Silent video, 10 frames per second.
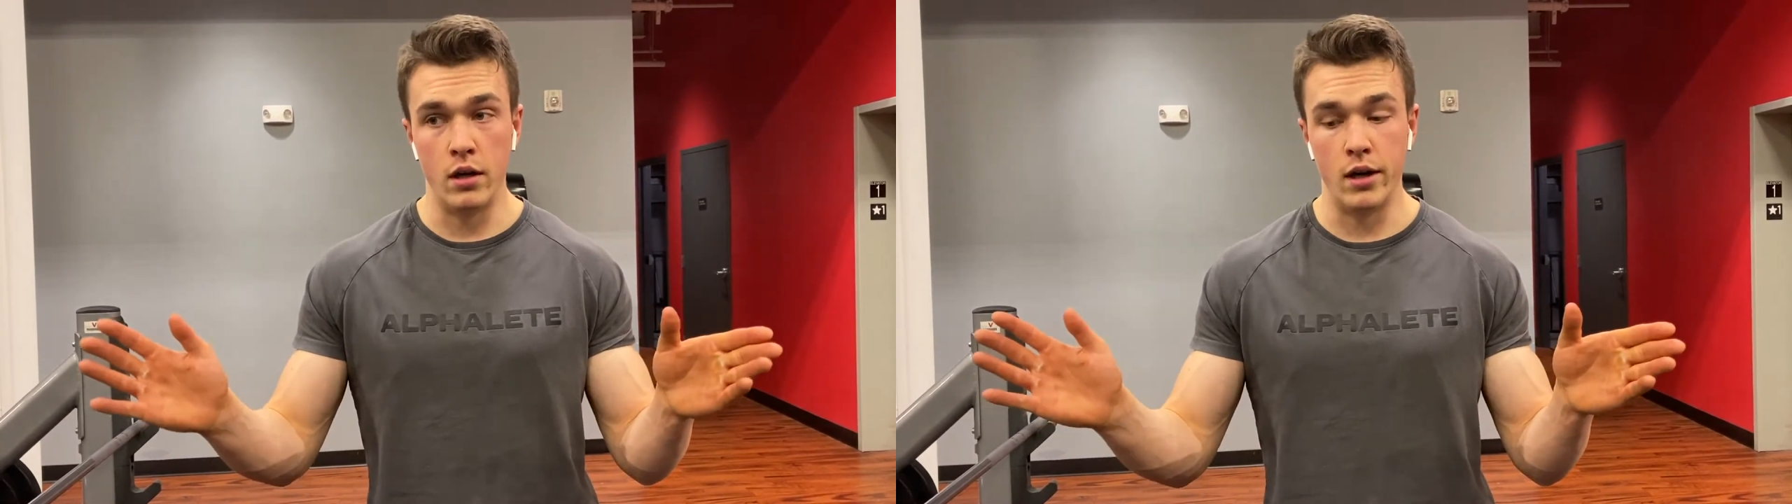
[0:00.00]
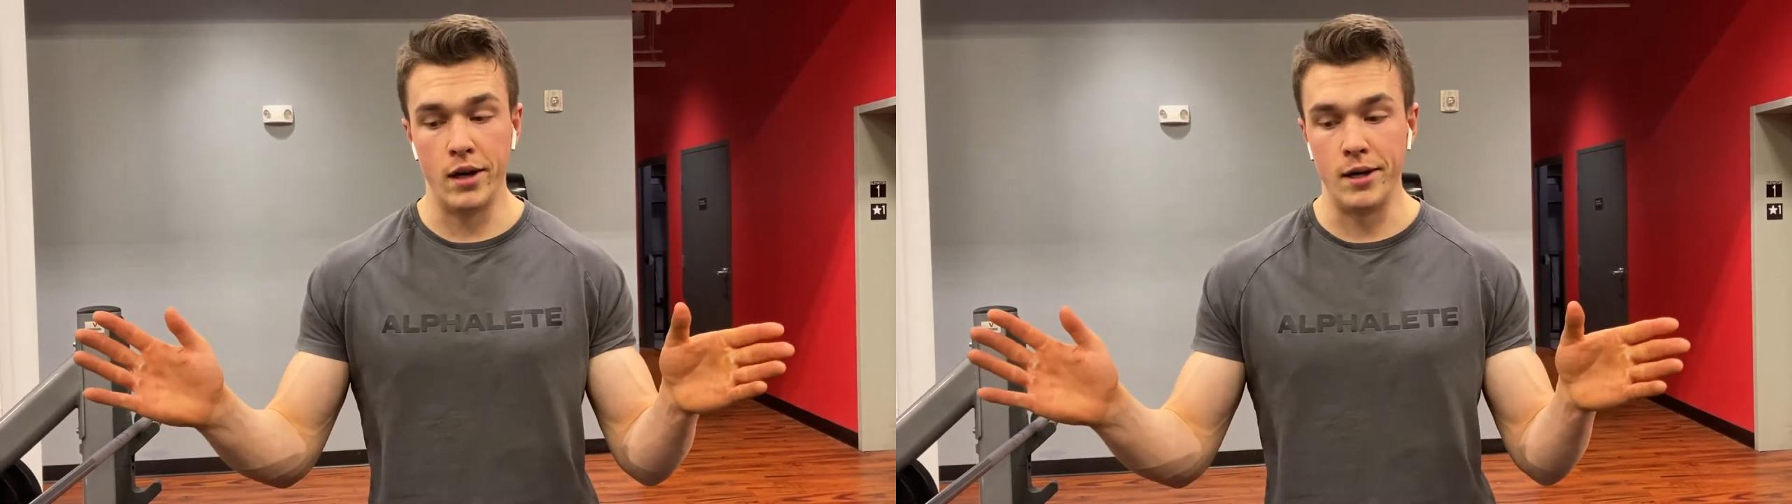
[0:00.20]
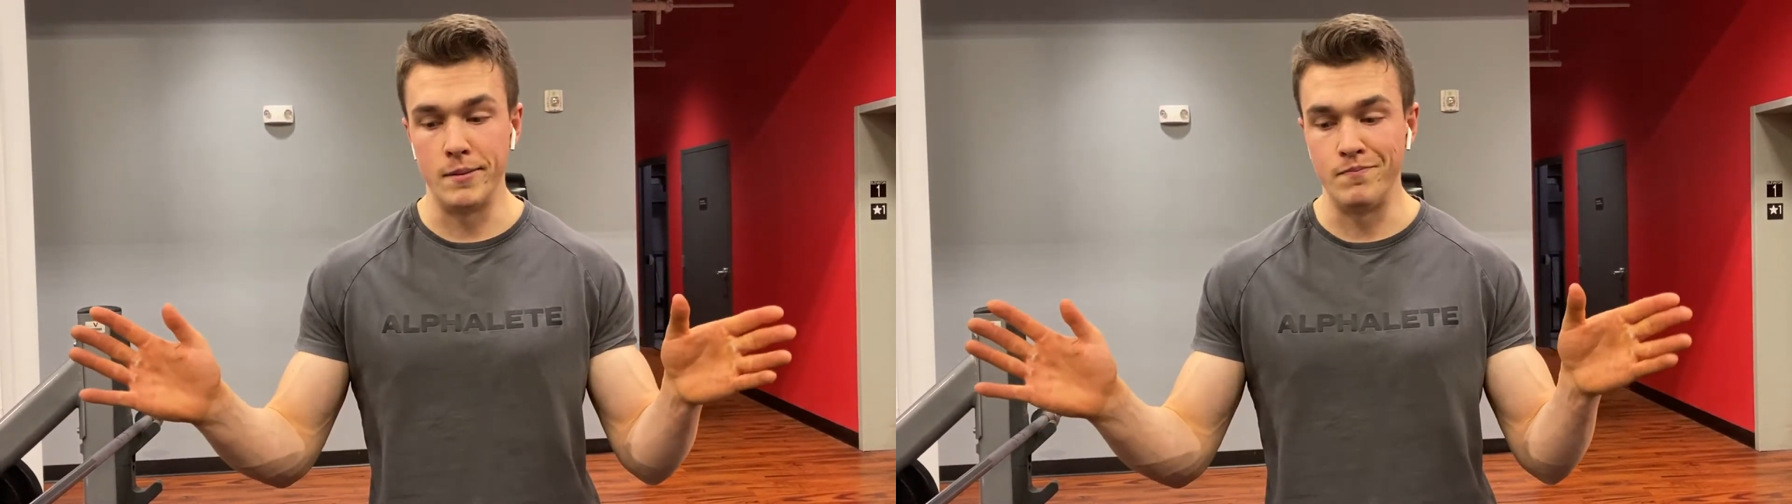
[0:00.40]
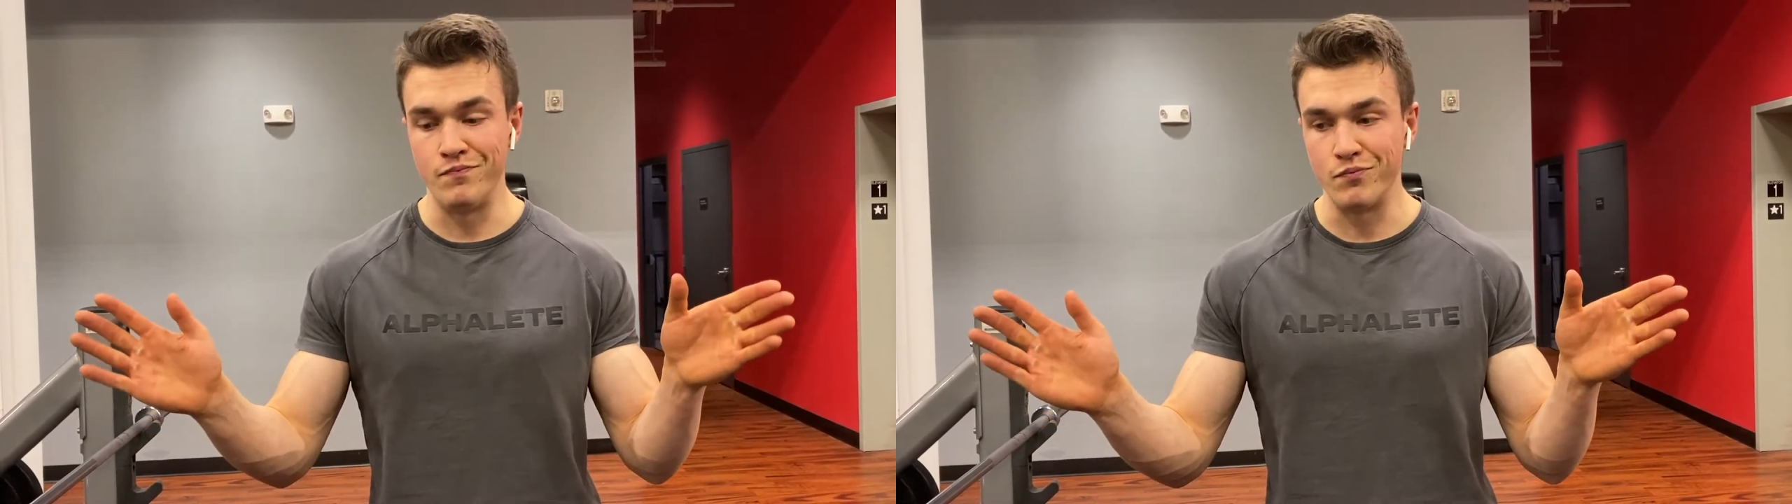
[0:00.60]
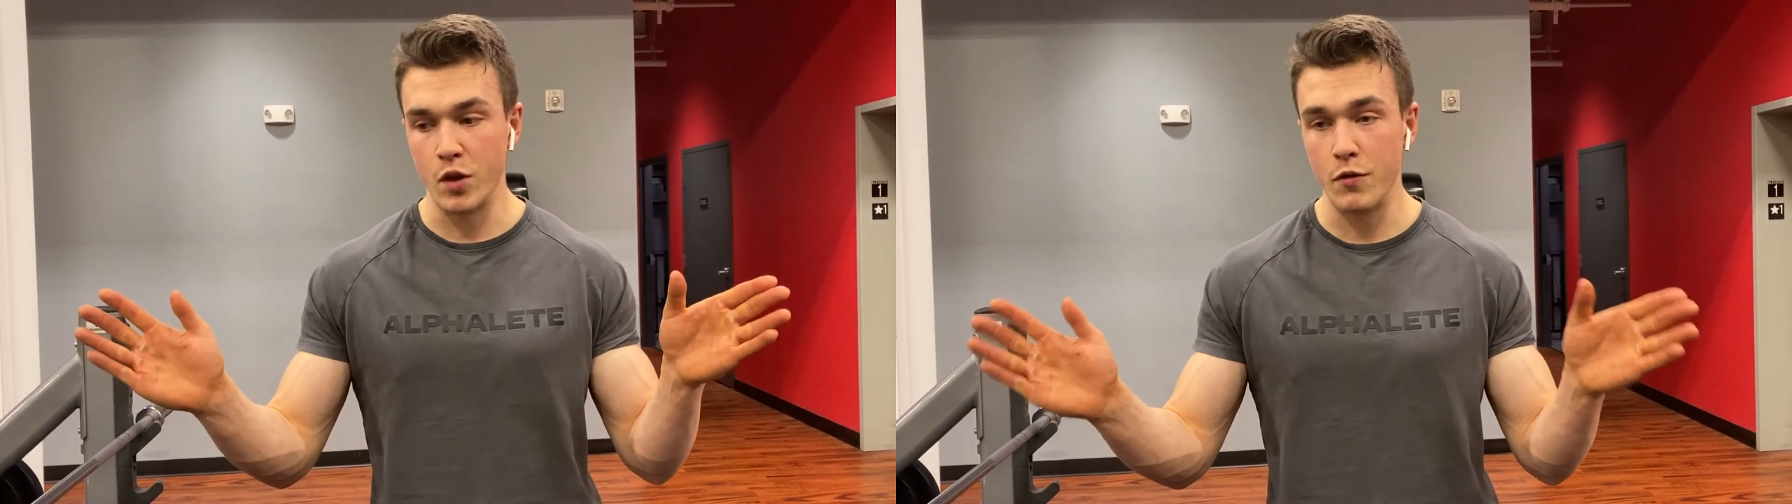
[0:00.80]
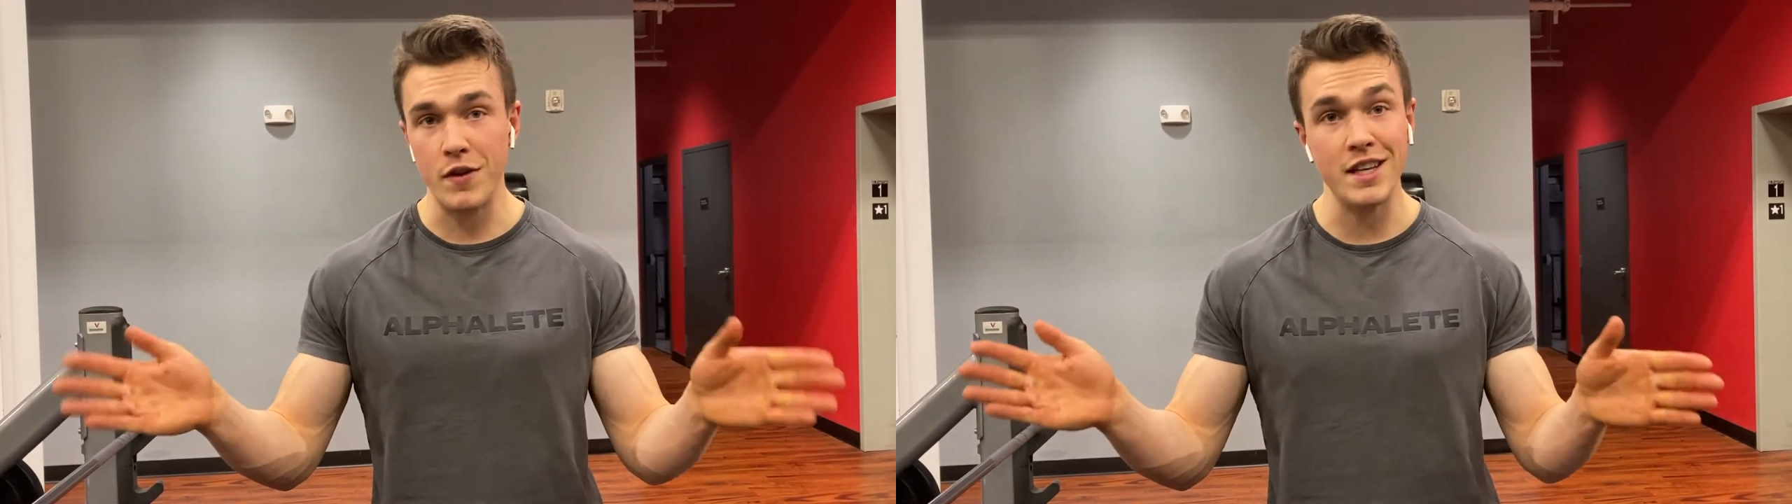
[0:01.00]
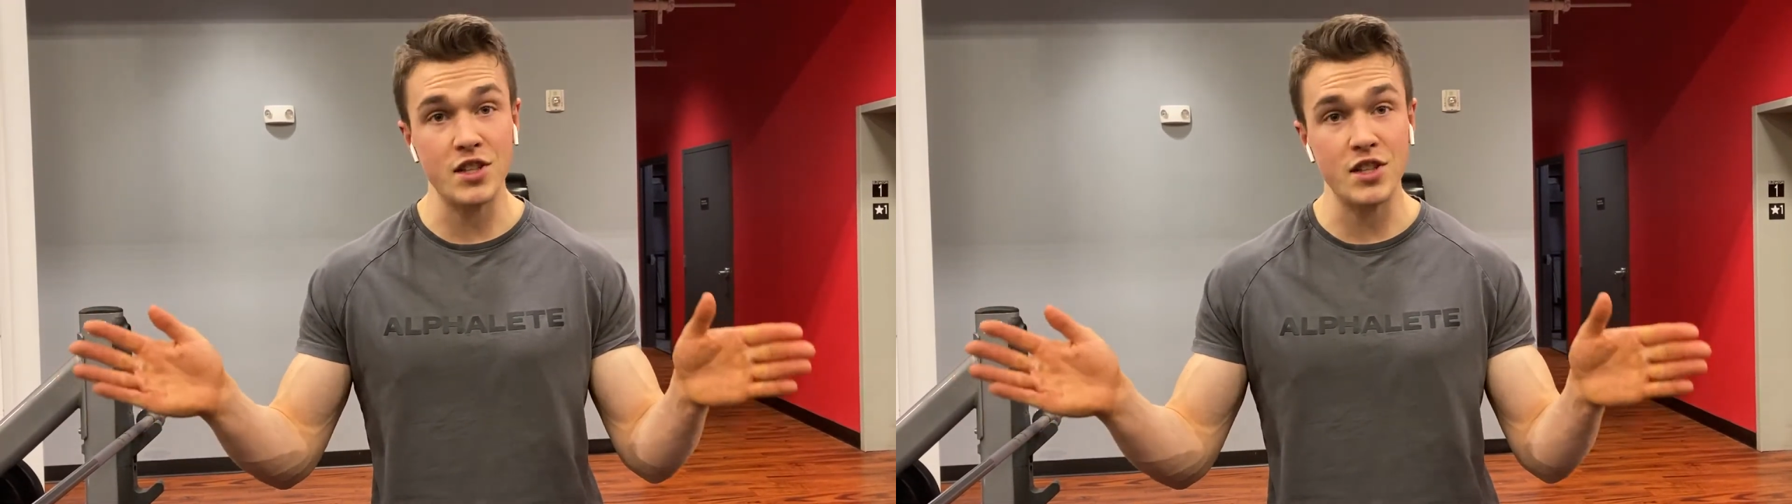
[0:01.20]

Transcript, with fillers: um, feet